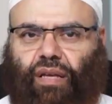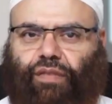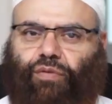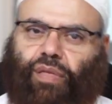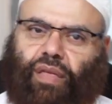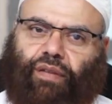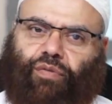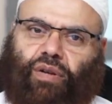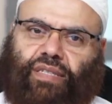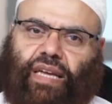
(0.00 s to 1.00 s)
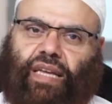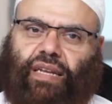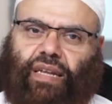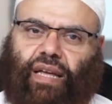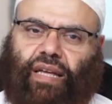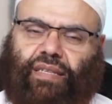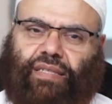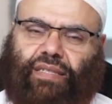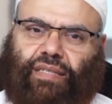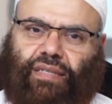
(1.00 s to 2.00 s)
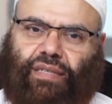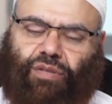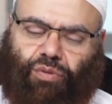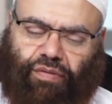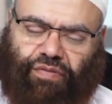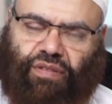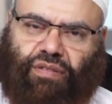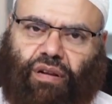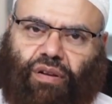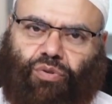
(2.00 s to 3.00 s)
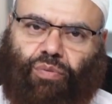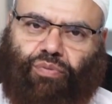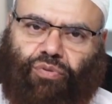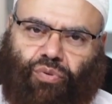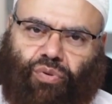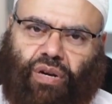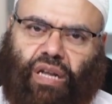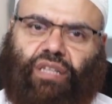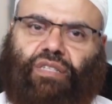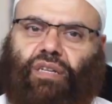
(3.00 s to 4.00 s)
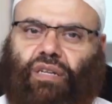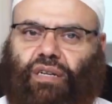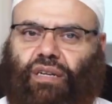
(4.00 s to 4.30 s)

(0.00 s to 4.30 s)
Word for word: if you think for a second as your fitrah your pure nature